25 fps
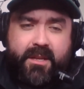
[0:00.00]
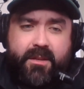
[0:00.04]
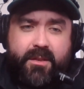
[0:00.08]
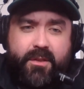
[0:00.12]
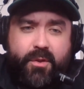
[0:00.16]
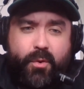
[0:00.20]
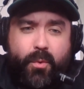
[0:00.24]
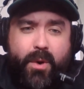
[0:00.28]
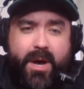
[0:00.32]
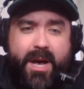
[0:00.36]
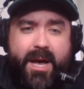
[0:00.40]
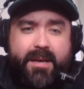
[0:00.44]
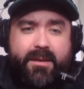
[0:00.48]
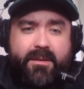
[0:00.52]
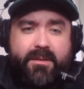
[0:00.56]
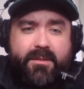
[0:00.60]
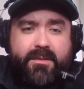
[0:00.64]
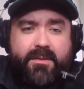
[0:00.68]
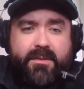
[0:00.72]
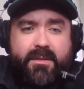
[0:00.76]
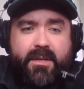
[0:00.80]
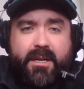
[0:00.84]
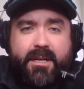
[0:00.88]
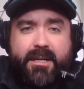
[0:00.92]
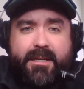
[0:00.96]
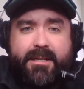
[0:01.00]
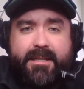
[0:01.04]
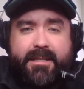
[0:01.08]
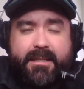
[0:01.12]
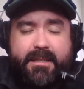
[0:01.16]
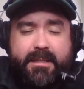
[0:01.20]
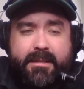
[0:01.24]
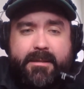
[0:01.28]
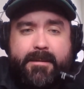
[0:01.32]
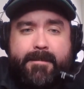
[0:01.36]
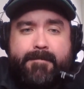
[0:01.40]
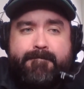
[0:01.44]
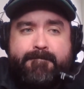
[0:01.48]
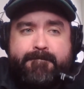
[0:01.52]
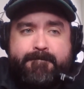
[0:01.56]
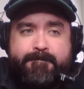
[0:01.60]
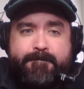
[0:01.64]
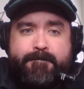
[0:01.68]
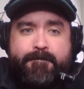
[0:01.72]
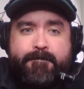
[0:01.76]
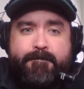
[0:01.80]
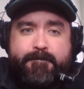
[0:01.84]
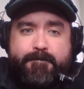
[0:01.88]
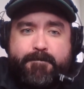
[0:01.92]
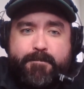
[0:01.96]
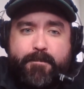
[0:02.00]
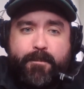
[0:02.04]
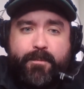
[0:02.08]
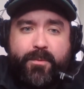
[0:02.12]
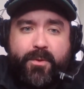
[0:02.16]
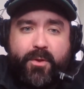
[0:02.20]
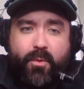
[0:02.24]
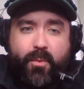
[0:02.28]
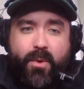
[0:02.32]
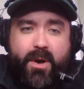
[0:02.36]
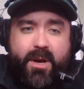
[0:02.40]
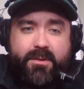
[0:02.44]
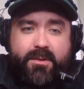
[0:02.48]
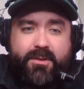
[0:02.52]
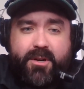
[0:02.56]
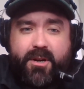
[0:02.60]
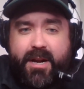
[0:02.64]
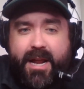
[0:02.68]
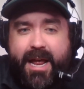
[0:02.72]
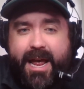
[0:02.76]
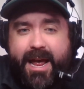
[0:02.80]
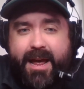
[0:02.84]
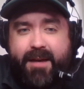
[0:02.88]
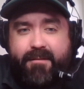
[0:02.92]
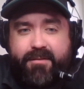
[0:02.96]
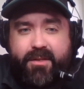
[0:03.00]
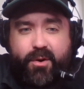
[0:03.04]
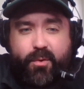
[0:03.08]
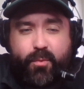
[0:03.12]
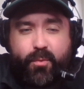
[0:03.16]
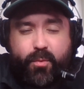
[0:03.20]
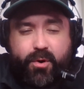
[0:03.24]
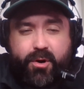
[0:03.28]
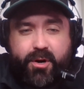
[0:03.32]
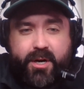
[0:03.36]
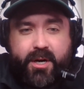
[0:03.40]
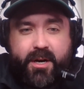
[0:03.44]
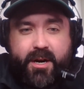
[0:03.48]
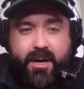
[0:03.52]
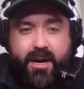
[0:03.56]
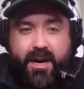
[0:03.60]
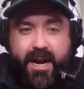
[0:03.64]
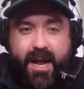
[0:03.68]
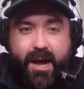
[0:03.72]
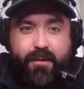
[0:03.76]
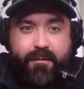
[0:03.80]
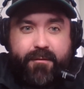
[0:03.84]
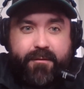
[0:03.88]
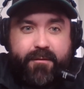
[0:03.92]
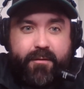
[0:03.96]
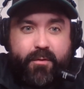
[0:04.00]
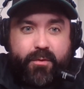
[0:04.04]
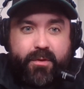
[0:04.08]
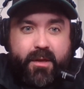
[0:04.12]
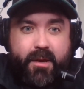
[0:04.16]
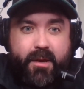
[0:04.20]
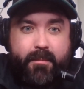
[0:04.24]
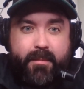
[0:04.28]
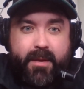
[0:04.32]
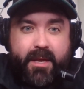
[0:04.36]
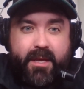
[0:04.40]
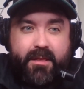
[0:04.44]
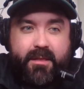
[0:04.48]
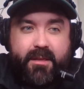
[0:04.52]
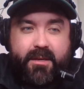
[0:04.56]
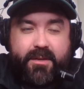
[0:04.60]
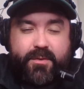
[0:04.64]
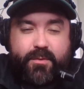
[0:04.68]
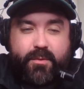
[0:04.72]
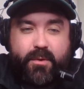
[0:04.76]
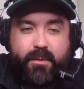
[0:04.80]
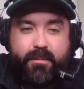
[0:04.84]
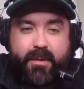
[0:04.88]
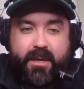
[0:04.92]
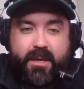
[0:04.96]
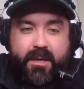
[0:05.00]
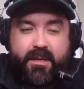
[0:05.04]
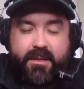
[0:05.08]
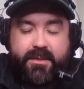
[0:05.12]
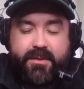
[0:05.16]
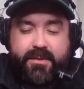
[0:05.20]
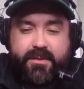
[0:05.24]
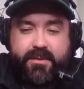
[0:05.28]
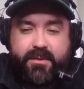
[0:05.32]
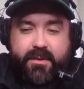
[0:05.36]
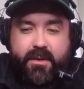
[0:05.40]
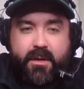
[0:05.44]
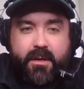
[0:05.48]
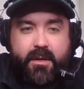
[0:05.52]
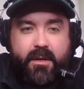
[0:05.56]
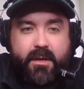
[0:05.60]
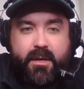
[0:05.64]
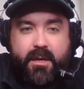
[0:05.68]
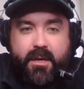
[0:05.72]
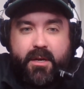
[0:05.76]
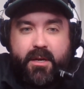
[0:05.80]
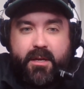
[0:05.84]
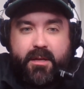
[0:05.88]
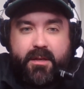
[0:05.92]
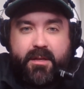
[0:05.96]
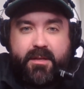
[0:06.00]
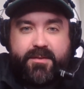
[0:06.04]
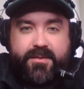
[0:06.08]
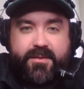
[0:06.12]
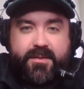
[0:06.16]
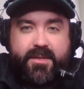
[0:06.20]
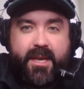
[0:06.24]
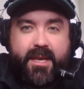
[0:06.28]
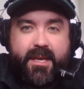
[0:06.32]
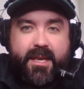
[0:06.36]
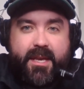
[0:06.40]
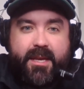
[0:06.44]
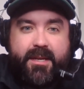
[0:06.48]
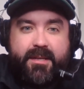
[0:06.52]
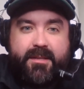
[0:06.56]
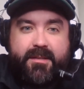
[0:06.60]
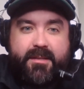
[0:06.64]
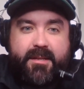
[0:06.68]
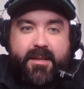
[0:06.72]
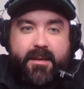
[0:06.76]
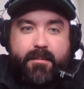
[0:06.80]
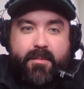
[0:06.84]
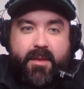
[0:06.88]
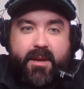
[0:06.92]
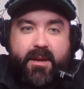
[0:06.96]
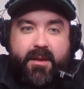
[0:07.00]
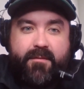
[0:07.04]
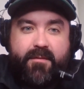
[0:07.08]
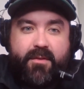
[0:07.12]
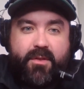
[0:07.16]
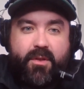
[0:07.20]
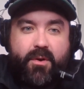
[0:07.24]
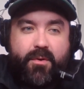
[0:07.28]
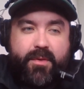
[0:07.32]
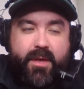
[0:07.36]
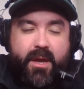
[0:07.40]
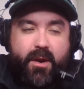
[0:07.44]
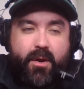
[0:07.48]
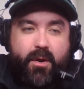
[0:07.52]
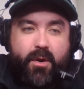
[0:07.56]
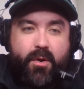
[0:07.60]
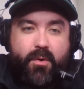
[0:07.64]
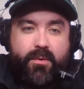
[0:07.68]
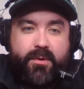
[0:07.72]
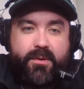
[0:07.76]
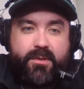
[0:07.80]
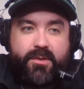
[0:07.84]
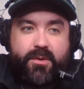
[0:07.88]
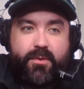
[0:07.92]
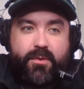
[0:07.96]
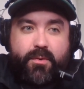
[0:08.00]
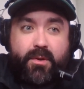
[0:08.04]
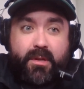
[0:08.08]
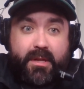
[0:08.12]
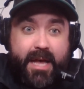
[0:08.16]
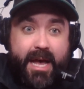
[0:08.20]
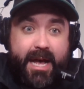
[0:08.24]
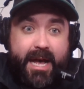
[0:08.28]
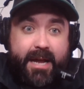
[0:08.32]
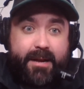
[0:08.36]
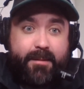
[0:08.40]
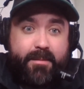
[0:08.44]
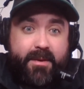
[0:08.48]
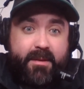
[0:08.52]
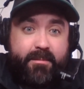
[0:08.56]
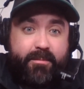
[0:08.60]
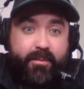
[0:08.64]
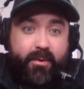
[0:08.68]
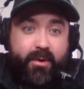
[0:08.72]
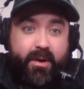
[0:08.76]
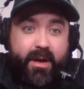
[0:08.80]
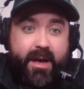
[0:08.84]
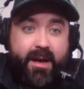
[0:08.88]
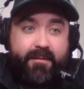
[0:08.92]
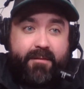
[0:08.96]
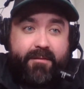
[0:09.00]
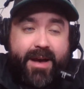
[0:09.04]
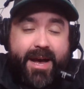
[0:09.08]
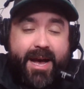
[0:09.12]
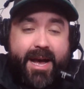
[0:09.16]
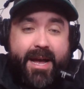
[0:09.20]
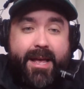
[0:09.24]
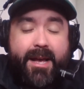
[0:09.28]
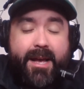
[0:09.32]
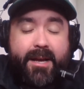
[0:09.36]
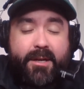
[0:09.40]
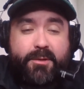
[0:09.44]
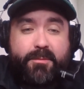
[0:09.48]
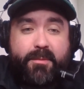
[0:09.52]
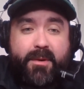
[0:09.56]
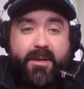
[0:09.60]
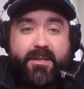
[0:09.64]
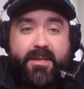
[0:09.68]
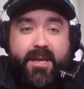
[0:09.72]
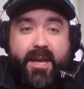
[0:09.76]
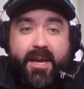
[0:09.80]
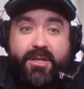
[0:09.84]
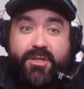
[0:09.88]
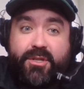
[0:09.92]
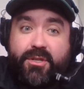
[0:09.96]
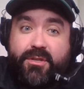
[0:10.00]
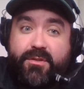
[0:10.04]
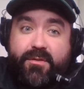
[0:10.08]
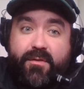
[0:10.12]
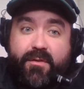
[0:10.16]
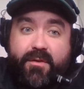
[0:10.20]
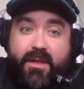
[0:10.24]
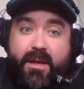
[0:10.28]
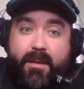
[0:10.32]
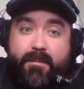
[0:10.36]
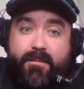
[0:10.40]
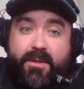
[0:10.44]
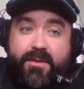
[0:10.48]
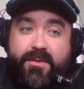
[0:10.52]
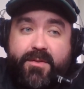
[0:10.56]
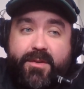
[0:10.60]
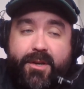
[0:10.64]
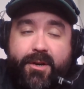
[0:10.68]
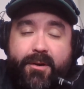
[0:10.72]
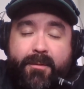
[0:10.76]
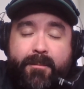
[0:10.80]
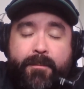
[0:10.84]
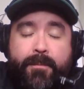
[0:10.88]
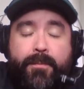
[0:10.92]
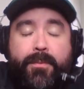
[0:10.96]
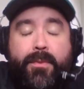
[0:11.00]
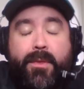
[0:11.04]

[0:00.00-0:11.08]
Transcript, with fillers: the Wild, uh, the Wild are going to have their work cut out for them in this one, because this is a Kings team that, even though they are oh and two, a lot of people have high expectations for them this year,